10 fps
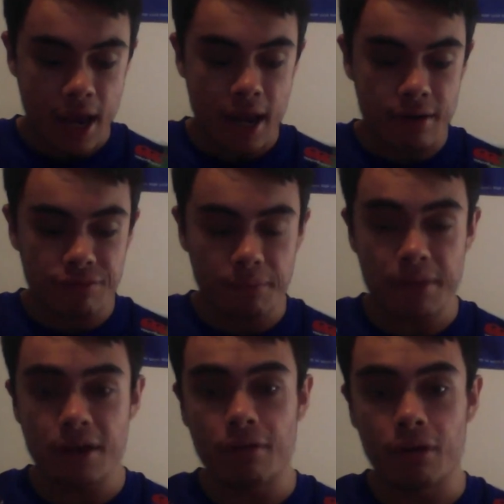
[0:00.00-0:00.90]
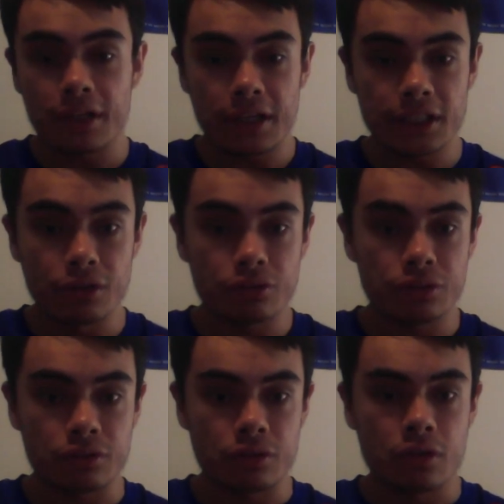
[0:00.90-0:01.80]
And from there on, it
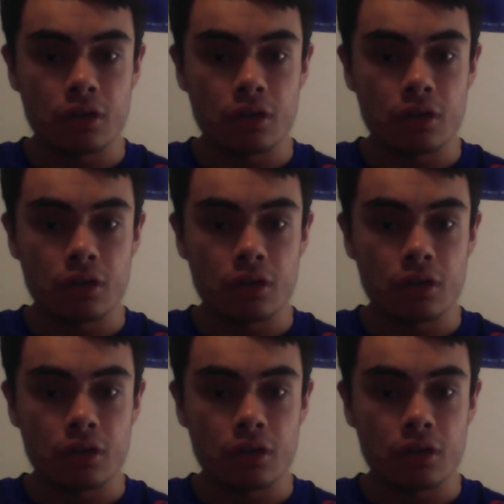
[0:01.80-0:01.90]
looked